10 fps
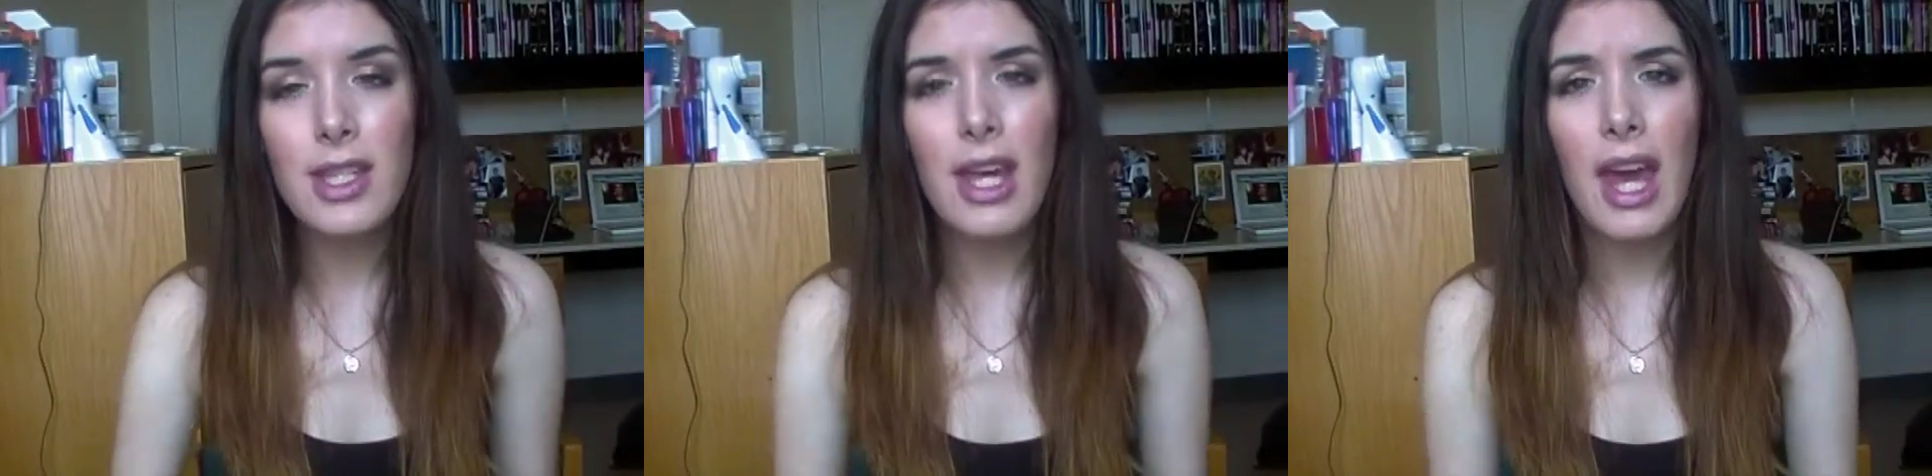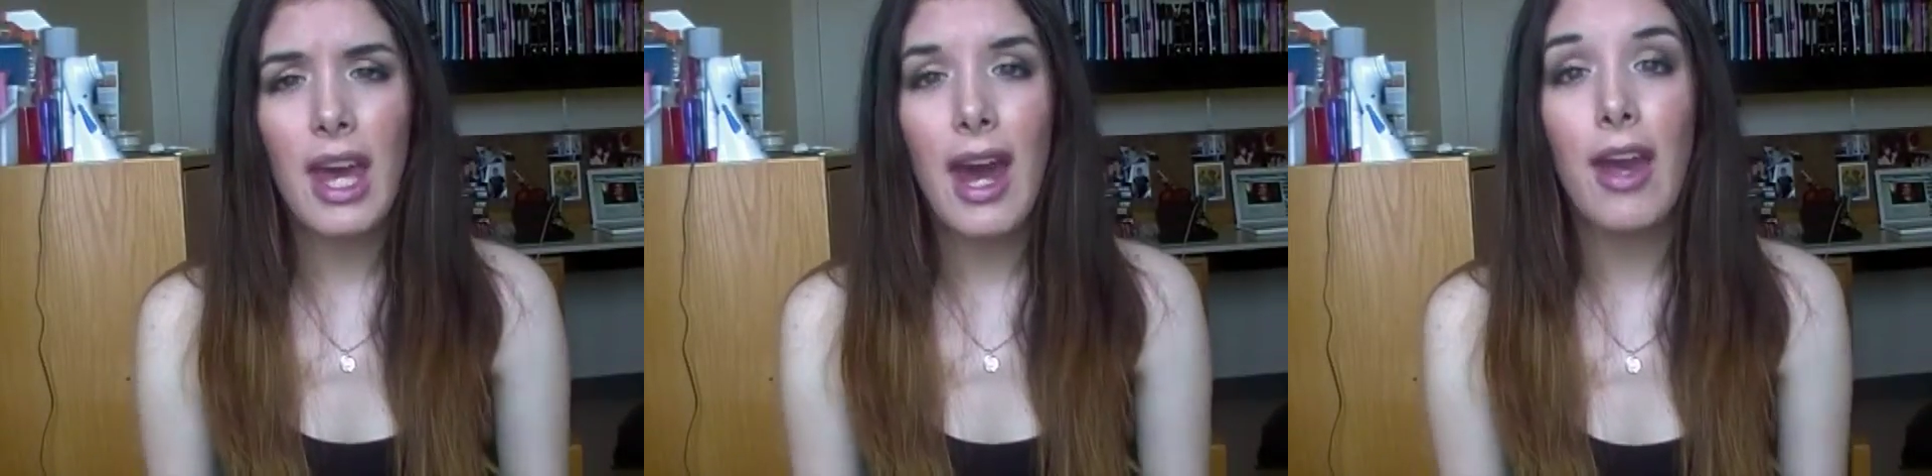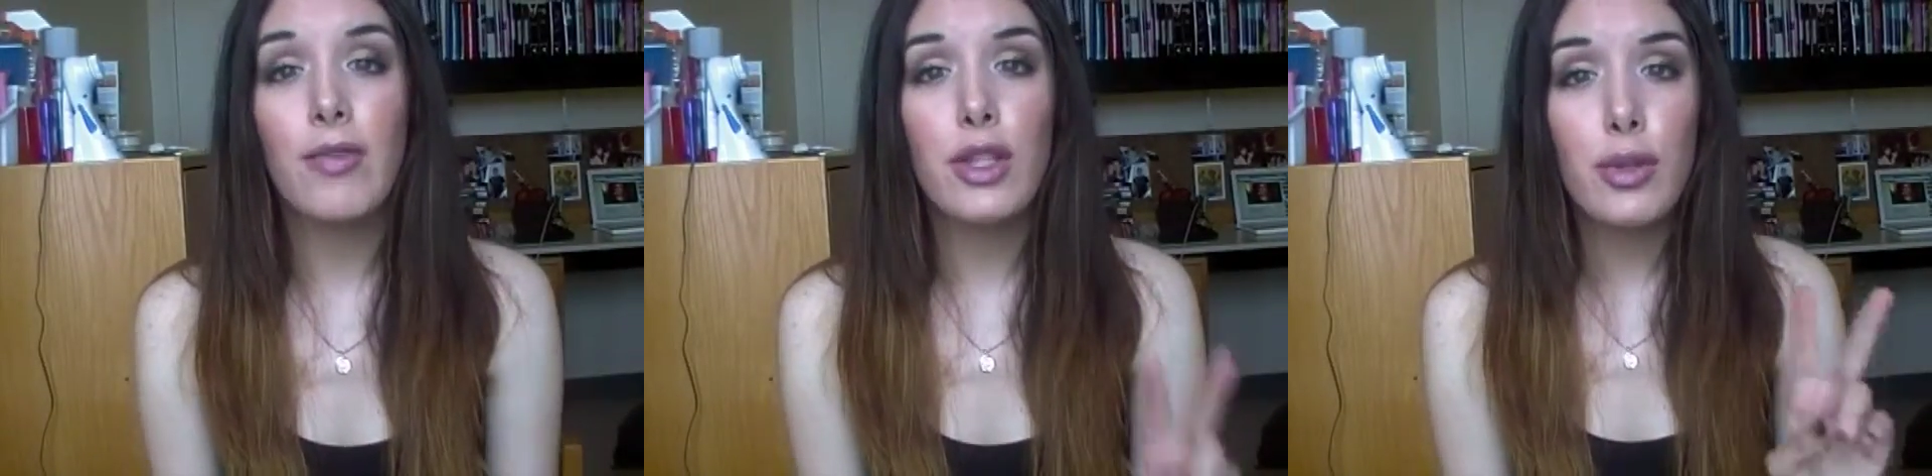say I
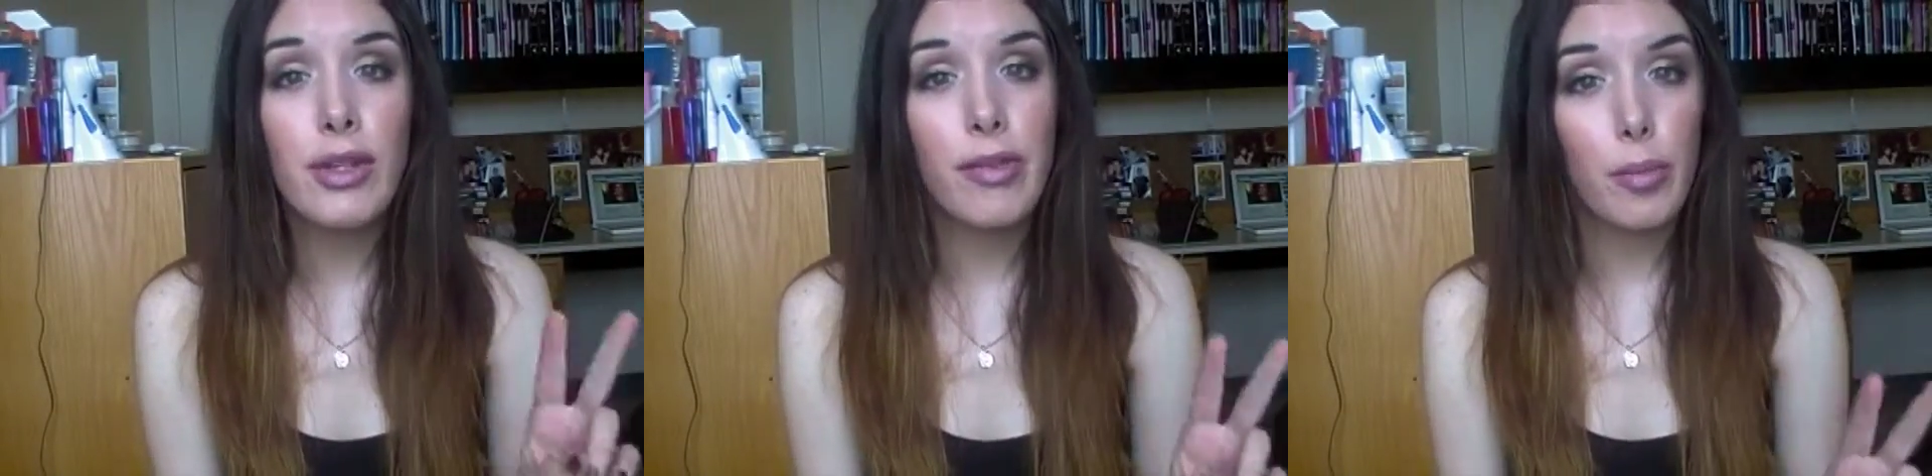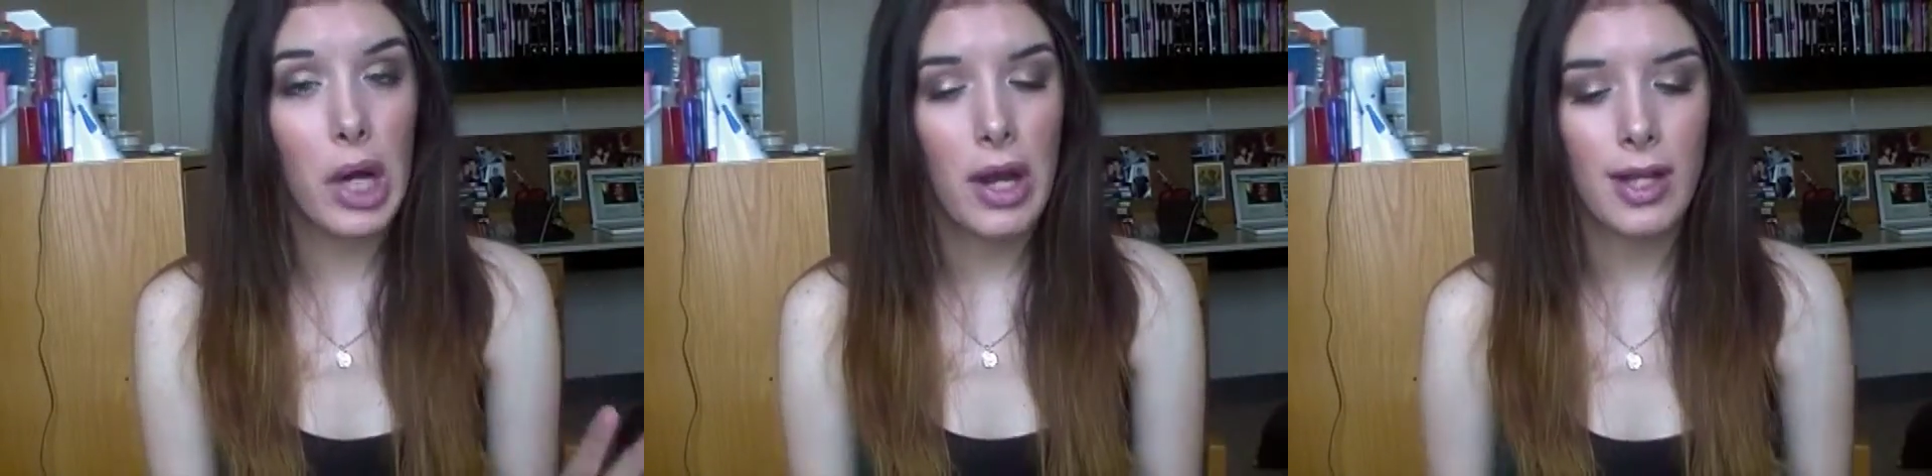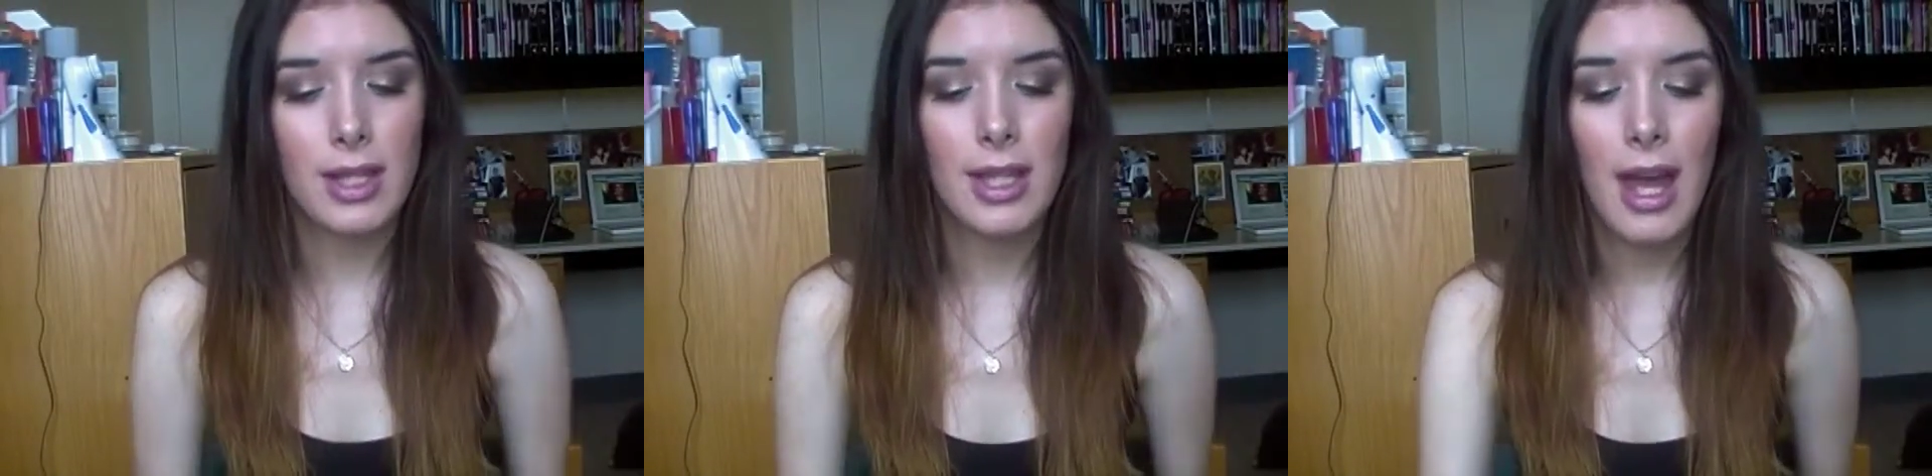have two different
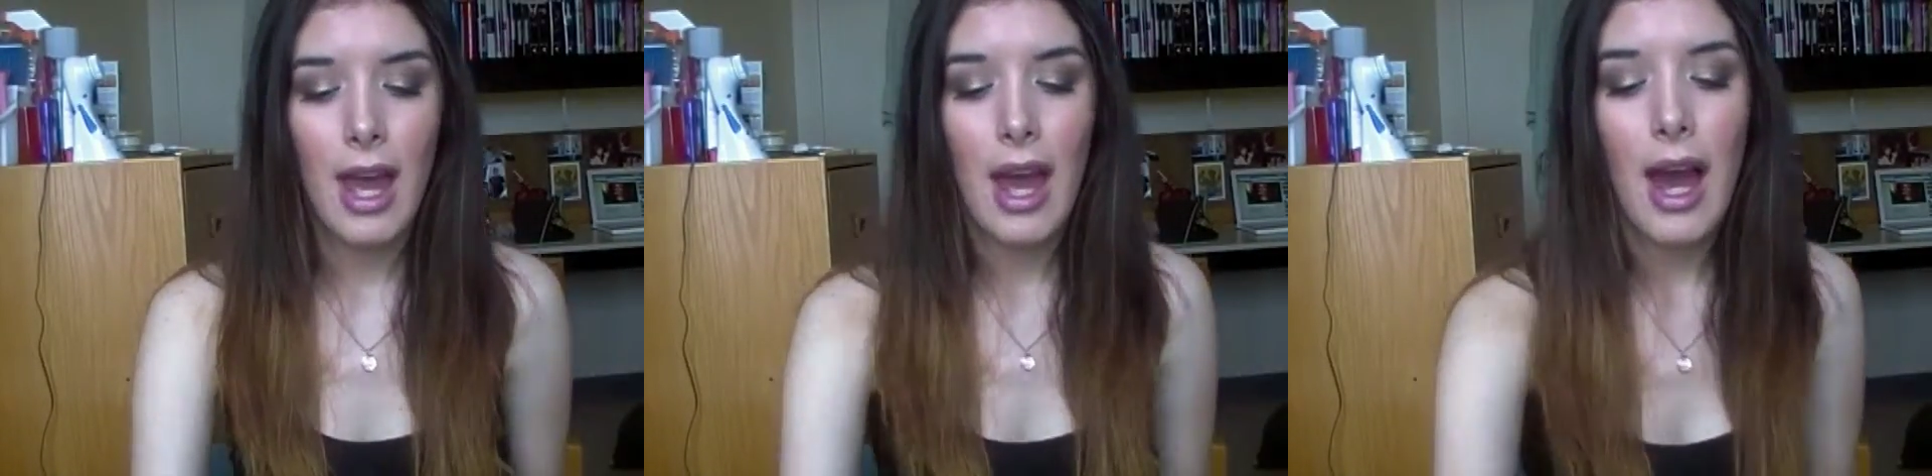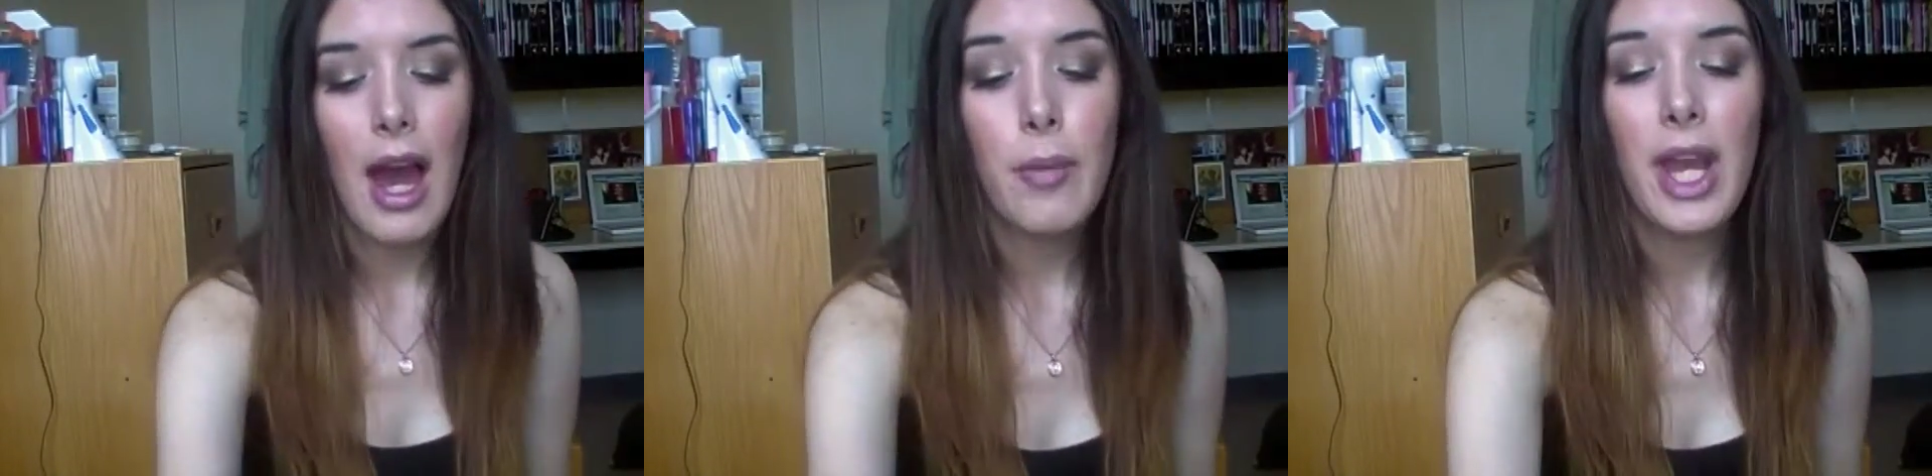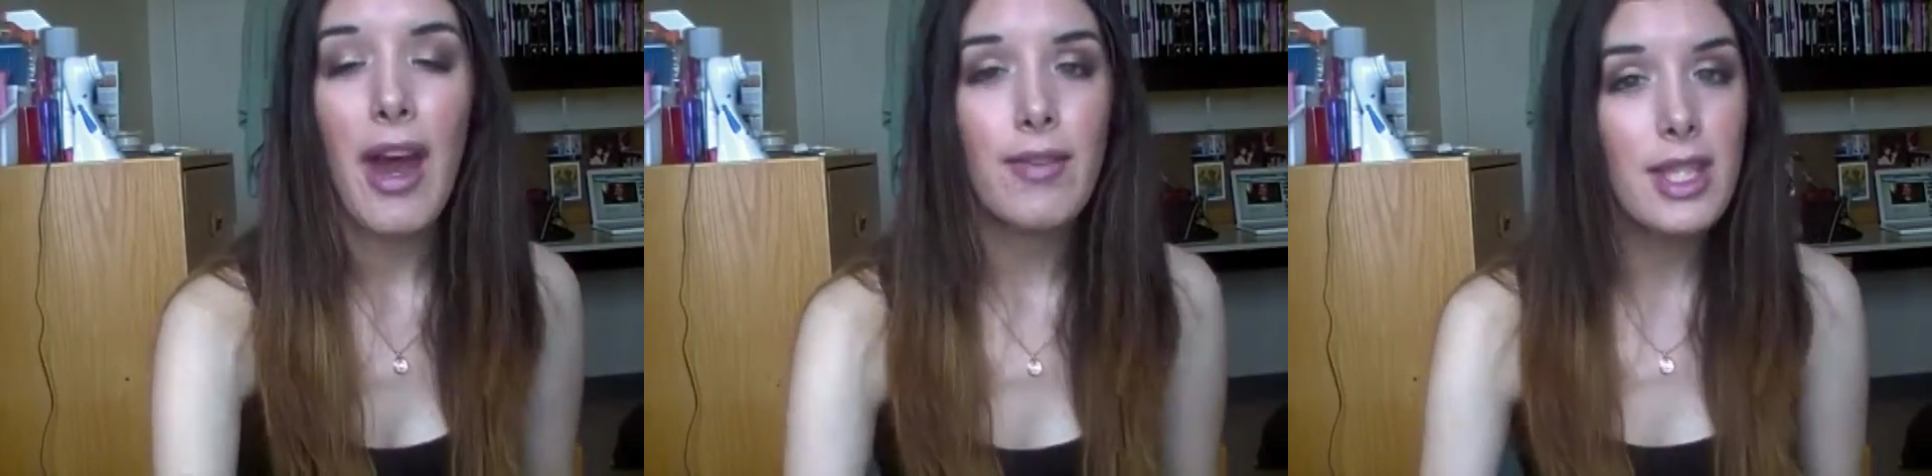products. I would
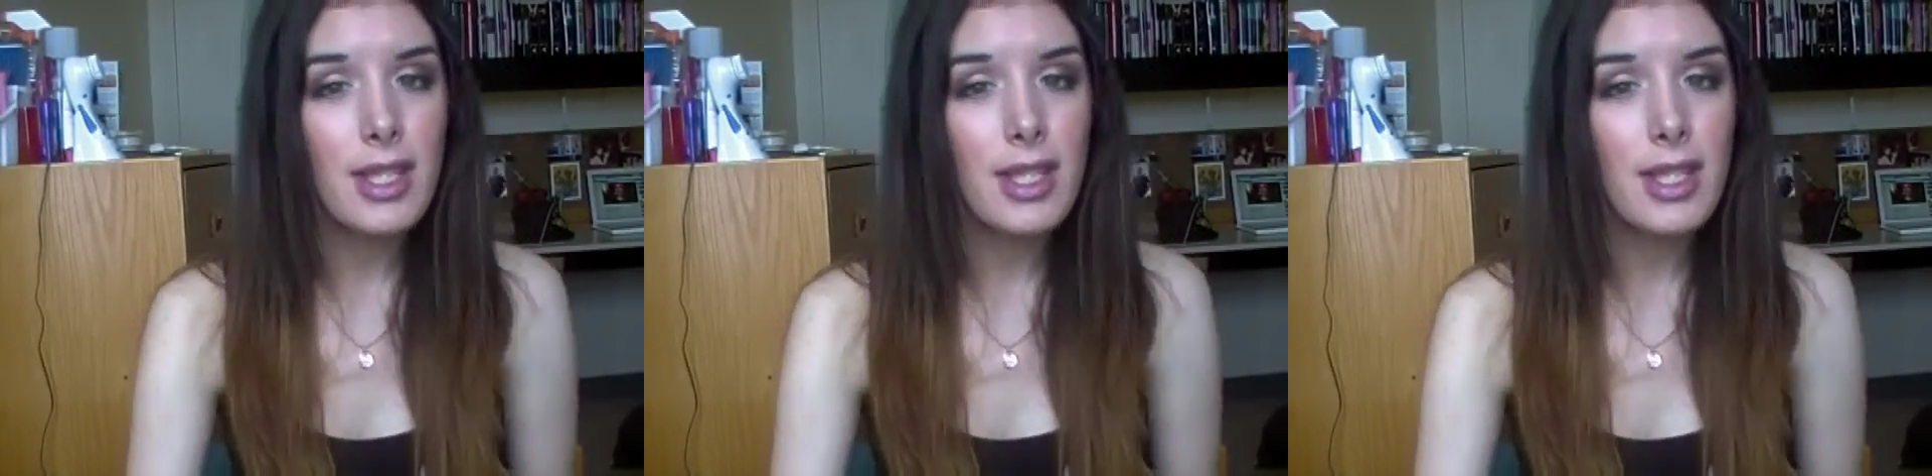have to